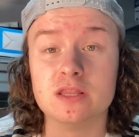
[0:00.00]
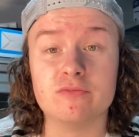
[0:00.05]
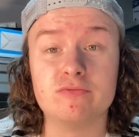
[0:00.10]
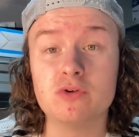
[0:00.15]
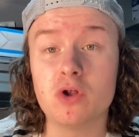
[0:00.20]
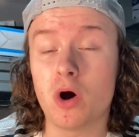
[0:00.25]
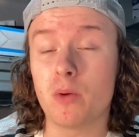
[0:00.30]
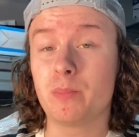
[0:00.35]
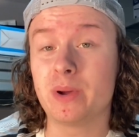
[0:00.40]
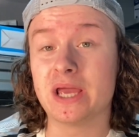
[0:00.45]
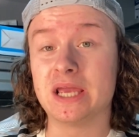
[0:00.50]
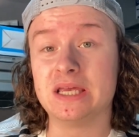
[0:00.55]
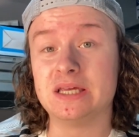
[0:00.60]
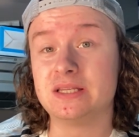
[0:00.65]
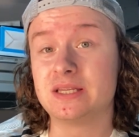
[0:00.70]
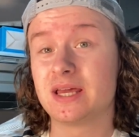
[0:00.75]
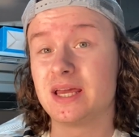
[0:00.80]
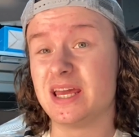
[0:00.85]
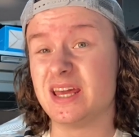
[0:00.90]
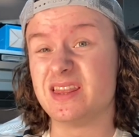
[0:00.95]
They've not
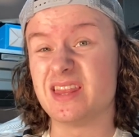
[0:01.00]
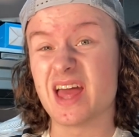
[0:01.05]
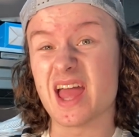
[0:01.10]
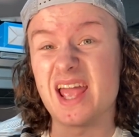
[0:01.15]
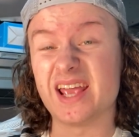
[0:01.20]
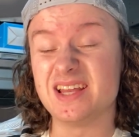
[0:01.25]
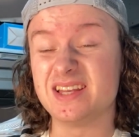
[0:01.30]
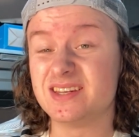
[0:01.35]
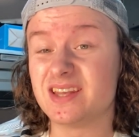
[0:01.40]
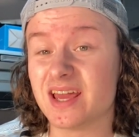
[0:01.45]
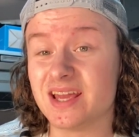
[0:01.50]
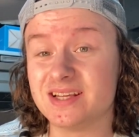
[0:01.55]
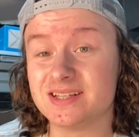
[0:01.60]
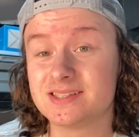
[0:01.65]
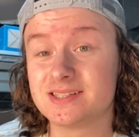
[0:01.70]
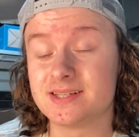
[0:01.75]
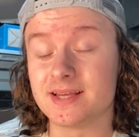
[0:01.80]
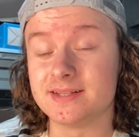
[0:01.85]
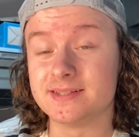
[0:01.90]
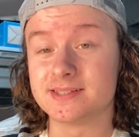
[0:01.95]
paid in the eight days
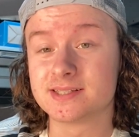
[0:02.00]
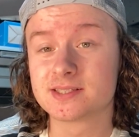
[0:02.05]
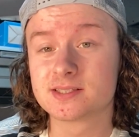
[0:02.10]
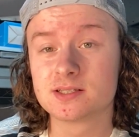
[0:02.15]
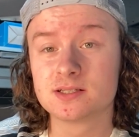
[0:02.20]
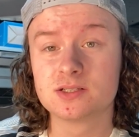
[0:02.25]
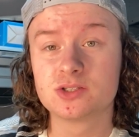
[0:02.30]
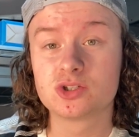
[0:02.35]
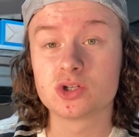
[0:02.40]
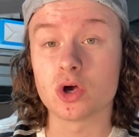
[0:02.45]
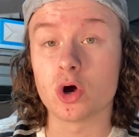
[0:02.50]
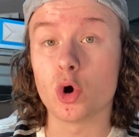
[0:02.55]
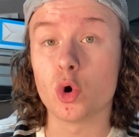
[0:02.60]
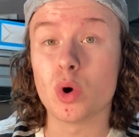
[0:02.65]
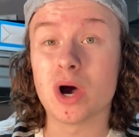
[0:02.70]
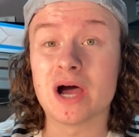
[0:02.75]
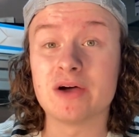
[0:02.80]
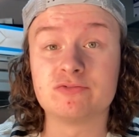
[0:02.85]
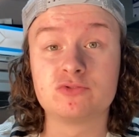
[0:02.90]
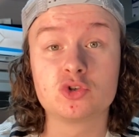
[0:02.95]
since, so
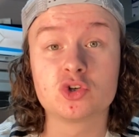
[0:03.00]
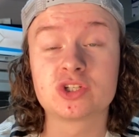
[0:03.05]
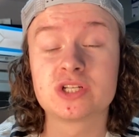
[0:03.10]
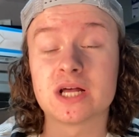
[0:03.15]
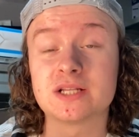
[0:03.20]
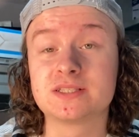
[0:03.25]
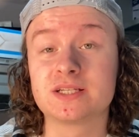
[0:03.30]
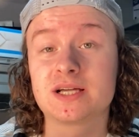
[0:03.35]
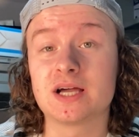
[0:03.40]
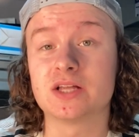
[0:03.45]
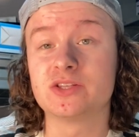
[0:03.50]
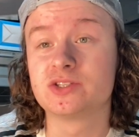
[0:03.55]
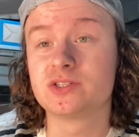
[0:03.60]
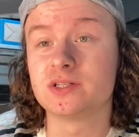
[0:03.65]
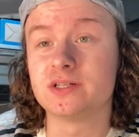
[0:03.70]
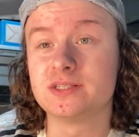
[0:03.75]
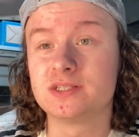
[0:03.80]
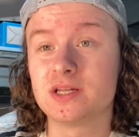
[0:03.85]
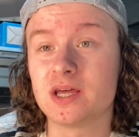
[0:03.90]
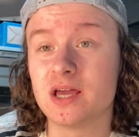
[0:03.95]
I've just had to cancel
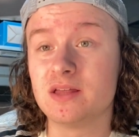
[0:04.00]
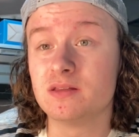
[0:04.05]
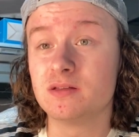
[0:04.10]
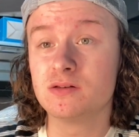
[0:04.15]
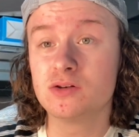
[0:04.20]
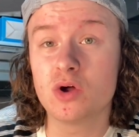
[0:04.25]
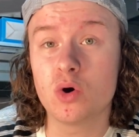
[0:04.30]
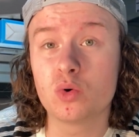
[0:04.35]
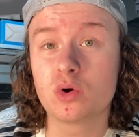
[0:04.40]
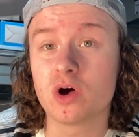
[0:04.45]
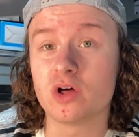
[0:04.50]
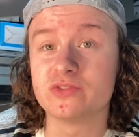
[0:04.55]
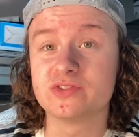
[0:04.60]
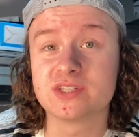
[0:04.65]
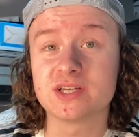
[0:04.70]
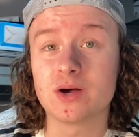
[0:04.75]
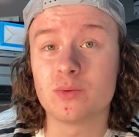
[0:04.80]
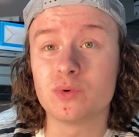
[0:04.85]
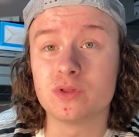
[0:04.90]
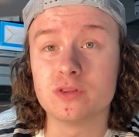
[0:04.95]
it today. There's no
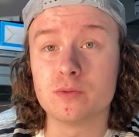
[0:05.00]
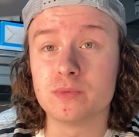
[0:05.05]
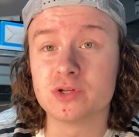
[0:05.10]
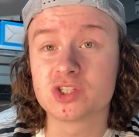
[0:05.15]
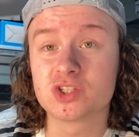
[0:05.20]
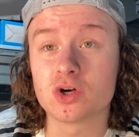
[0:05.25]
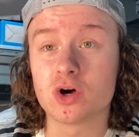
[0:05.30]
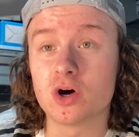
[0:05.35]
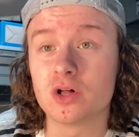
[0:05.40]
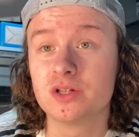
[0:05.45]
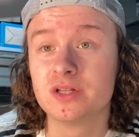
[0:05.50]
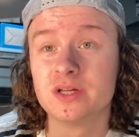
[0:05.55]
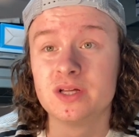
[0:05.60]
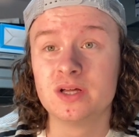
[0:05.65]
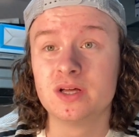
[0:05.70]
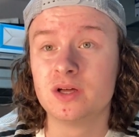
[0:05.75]
contact with them at all.